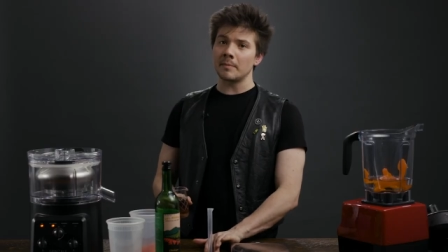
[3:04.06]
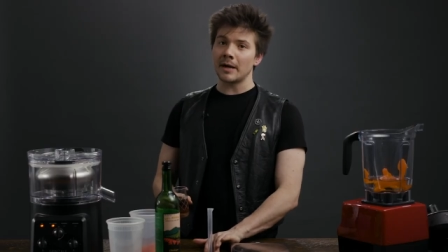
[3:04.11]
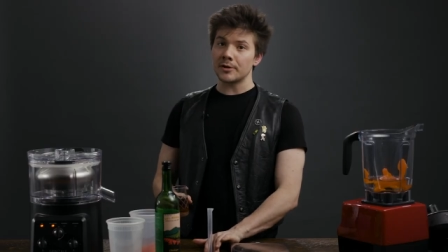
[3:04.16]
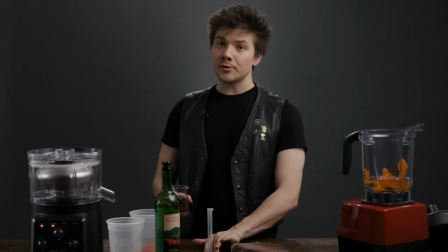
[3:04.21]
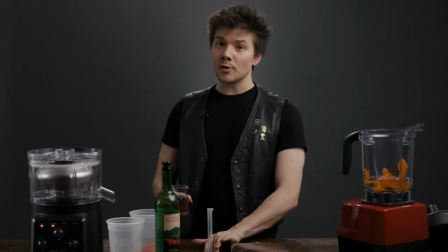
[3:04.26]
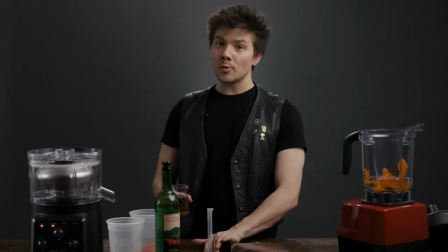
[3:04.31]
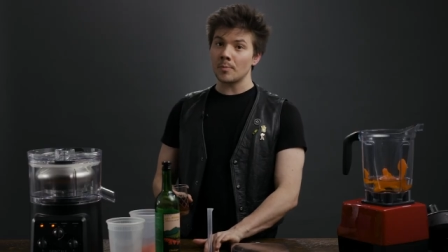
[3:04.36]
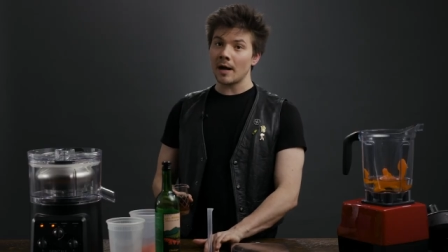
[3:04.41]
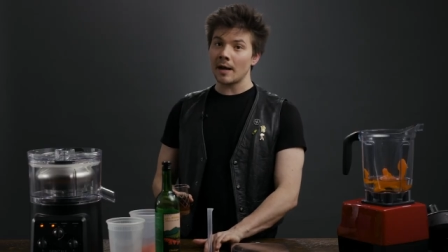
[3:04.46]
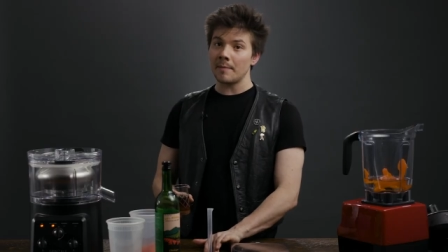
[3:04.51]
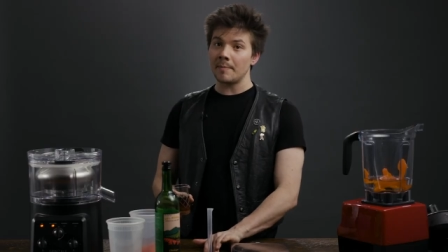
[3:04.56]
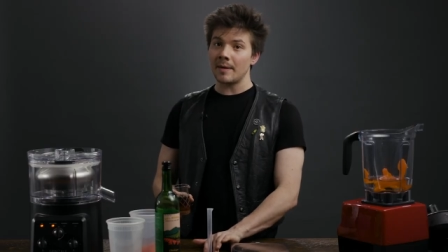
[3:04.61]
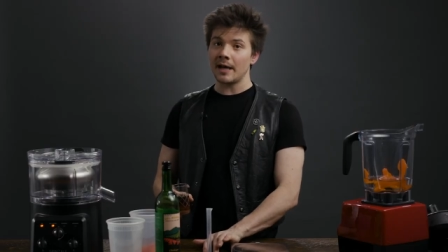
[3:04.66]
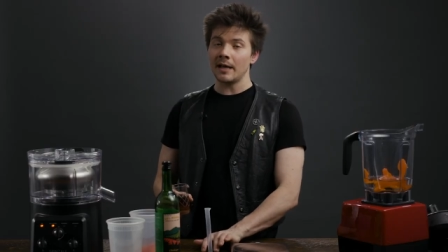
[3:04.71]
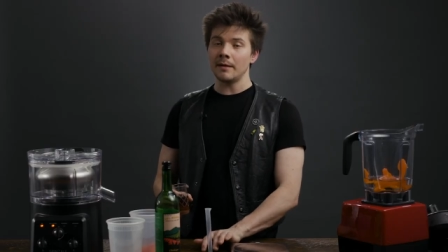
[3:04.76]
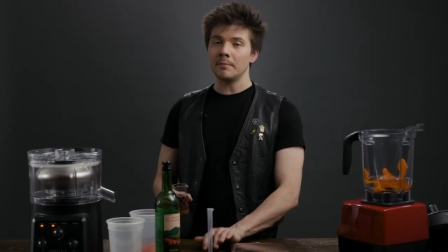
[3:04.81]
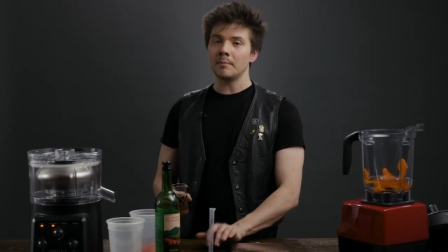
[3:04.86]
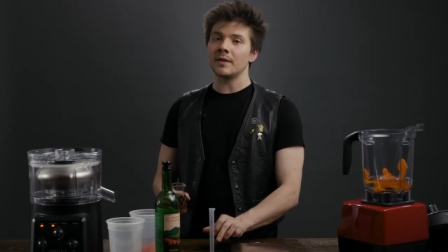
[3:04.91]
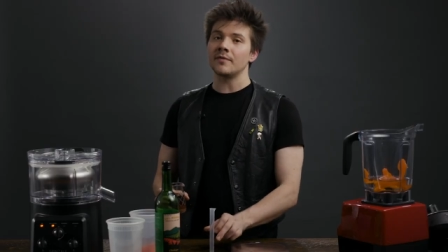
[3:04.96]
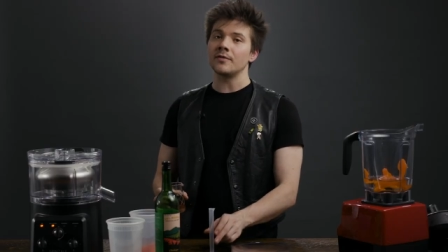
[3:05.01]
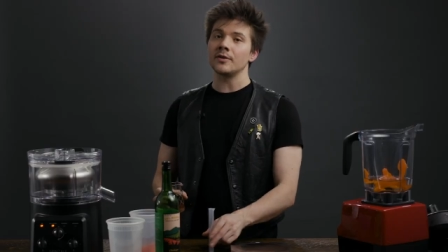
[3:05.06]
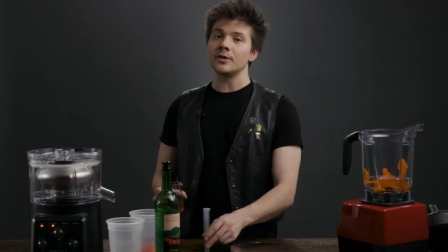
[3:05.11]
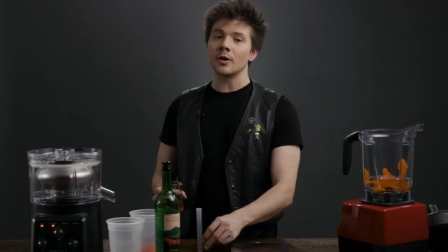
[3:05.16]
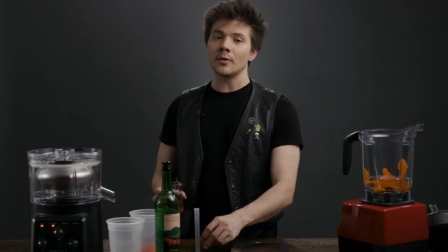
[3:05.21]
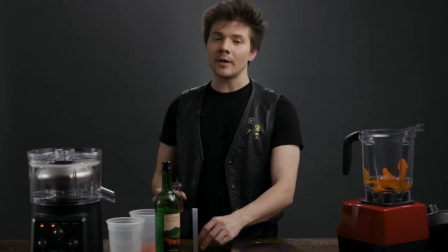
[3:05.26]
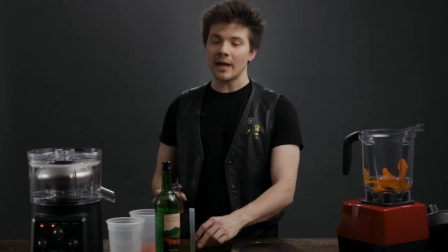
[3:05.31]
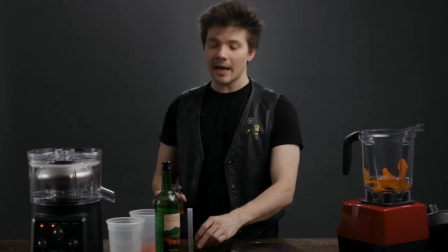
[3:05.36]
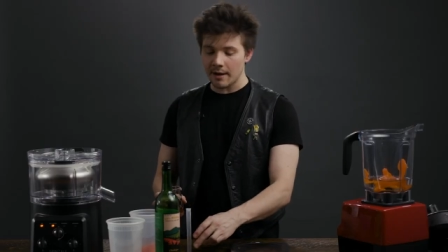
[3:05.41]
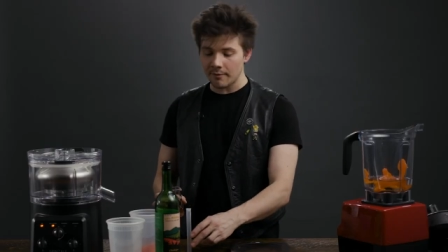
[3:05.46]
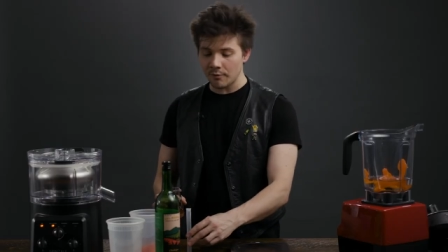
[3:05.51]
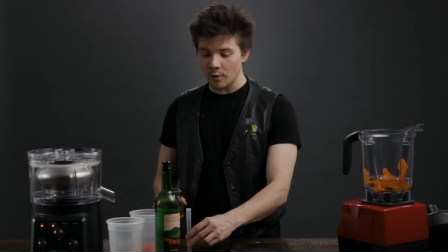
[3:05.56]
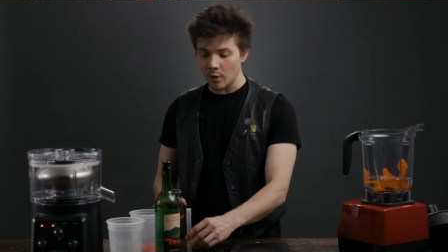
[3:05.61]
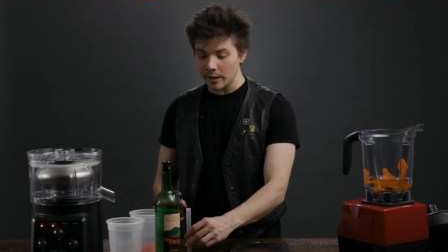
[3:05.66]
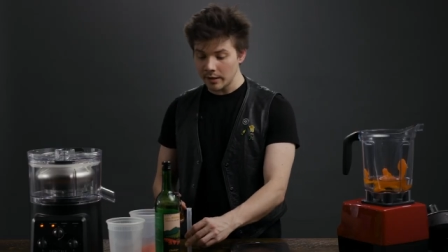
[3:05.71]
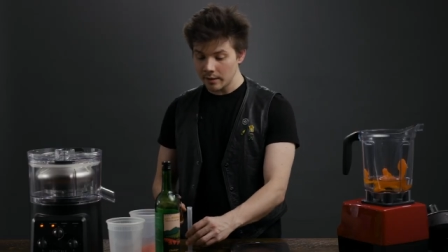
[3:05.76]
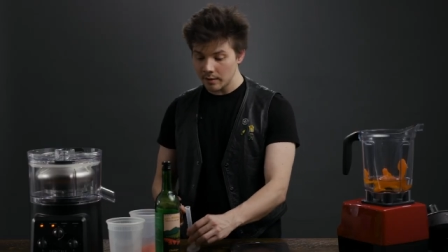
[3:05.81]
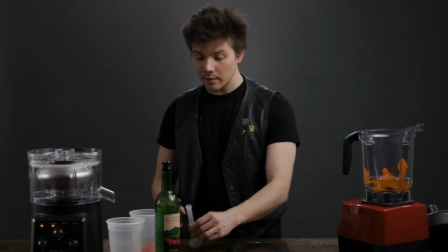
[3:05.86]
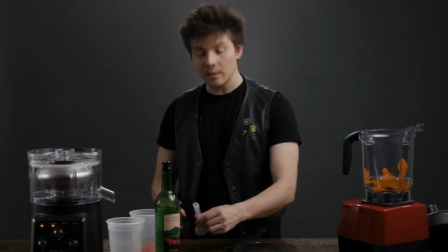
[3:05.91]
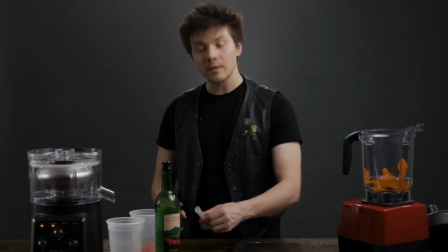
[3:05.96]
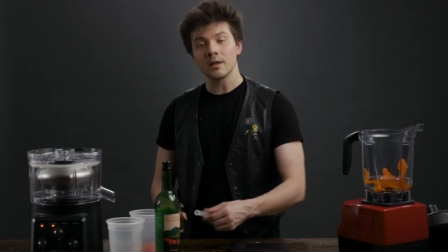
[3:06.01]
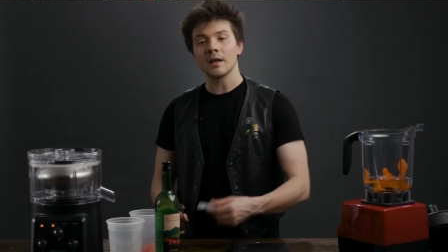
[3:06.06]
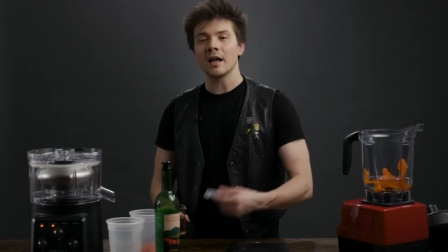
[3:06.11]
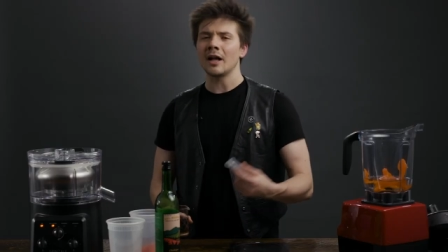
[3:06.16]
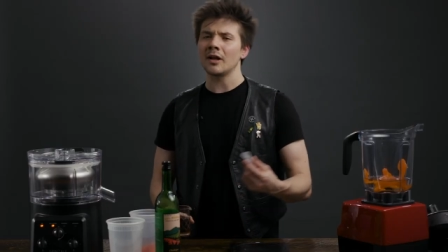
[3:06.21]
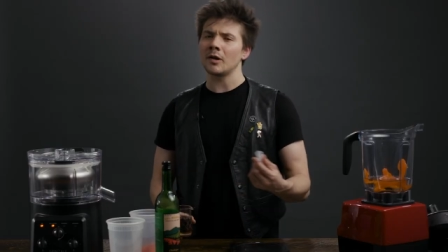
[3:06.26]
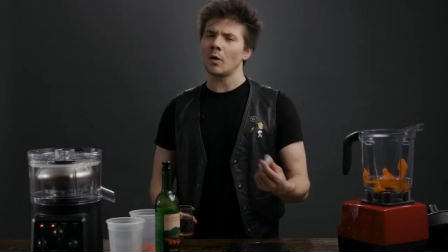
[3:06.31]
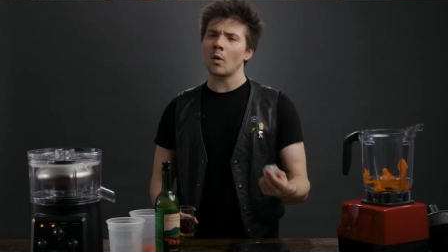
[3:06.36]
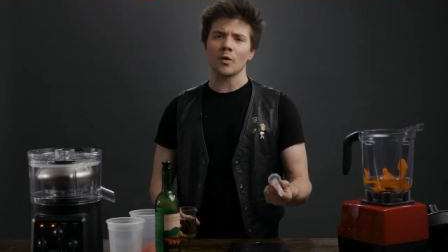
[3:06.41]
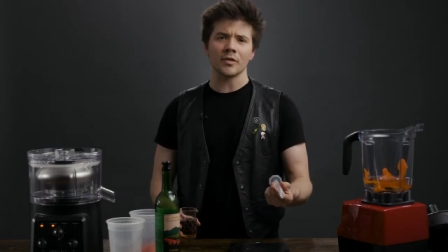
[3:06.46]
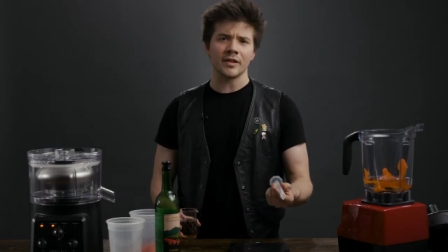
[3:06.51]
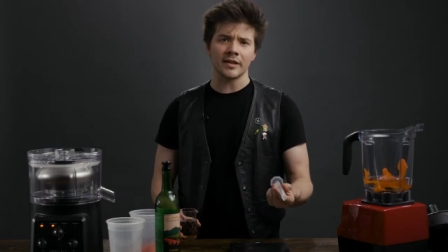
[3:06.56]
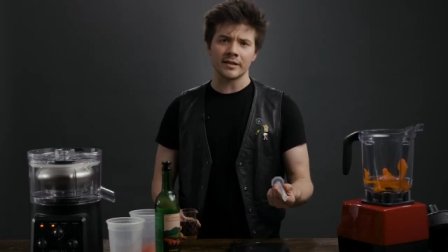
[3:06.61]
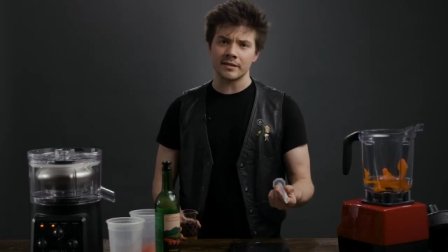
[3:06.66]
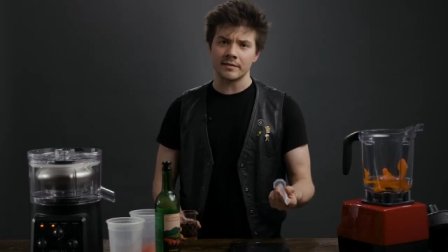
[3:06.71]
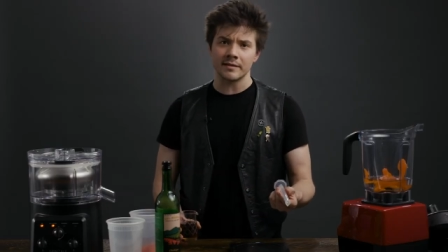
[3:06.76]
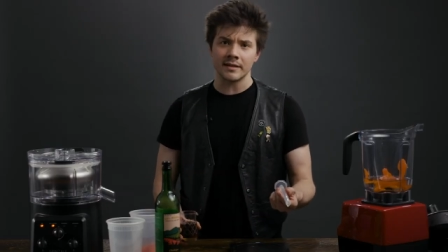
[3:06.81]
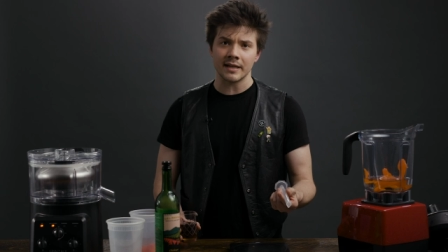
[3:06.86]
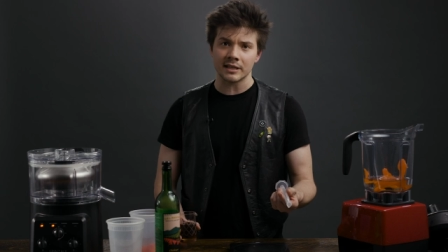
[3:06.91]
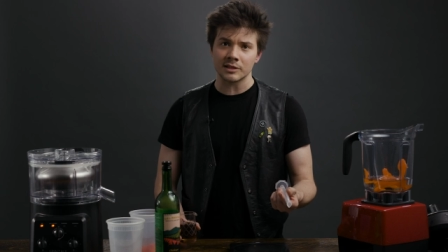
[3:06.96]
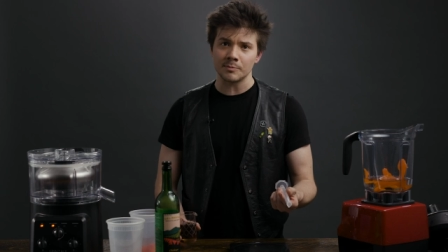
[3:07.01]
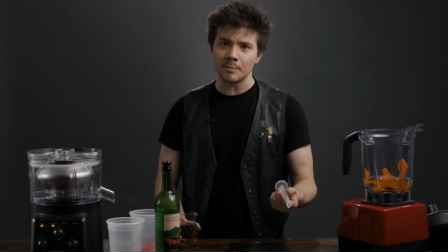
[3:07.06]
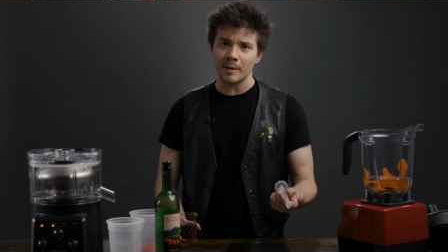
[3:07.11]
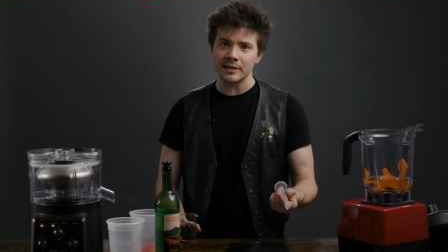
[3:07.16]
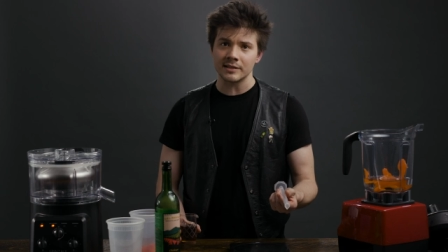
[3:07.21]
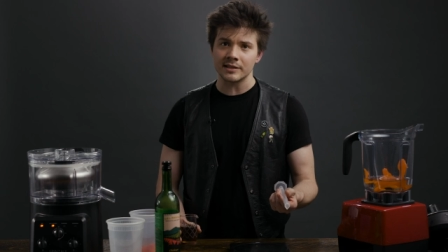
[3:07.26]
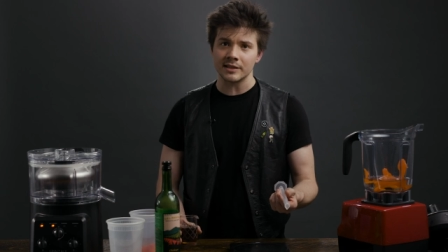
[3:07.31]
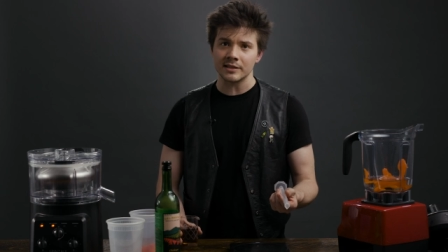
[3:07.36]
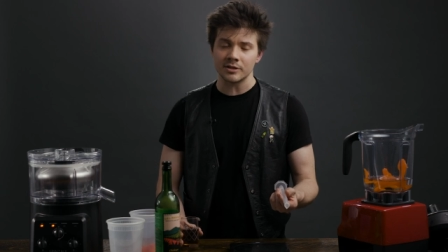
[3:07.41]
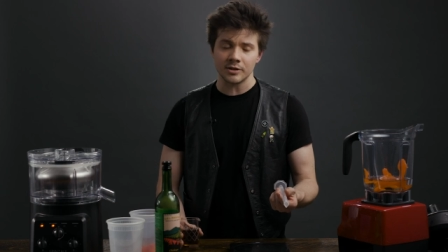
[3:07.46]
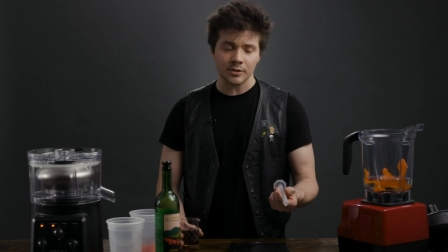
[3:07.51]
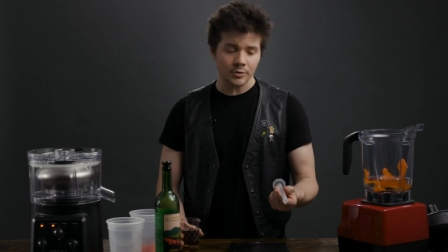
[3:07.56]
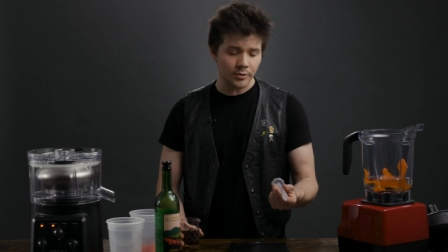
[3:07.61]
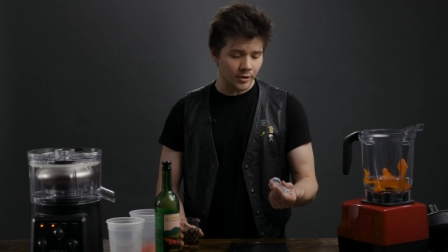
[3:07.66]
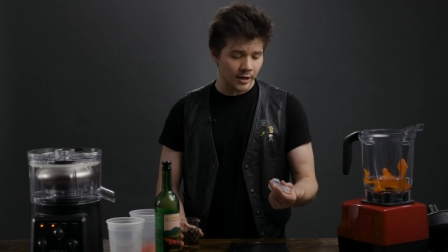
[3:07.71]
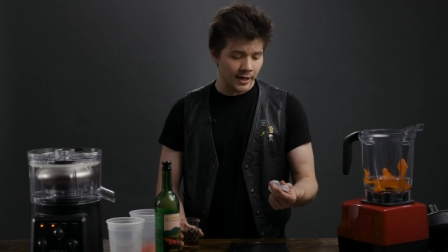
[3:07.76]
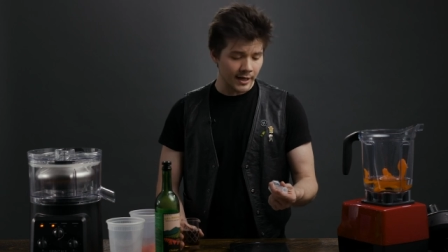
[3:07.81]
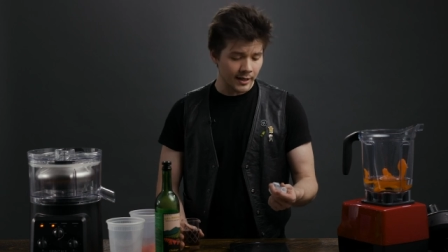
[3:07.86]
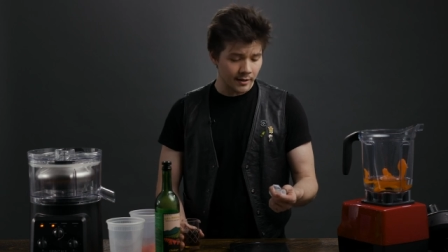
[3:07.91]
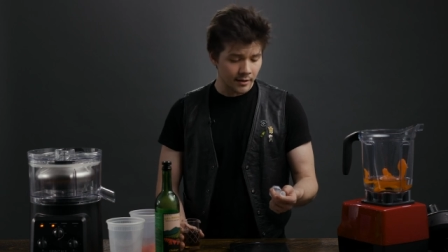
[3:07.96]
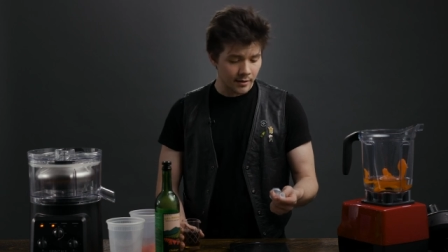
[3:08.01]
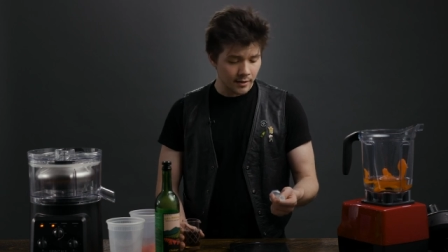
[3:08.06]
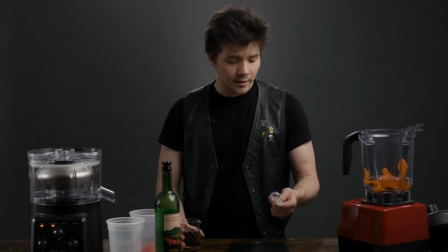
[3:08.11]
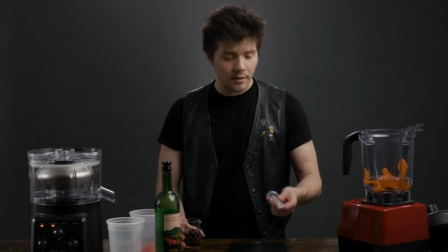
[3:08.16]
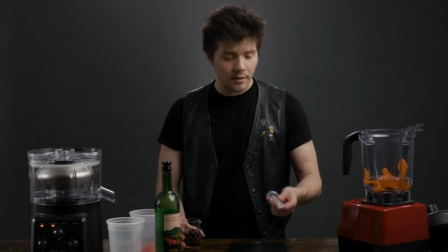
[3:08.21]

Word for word: a micropipette, but if you don't have one, or the, the expense is too great,